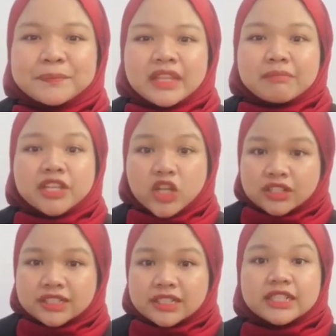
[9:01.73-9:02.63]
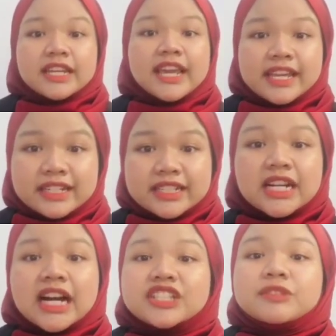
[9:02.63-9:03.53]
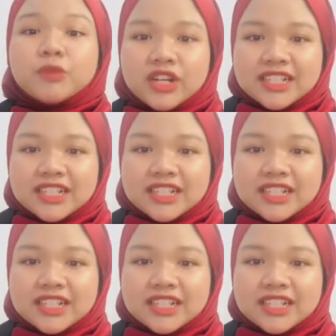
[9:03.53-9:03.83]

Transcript: because the errors are smaller.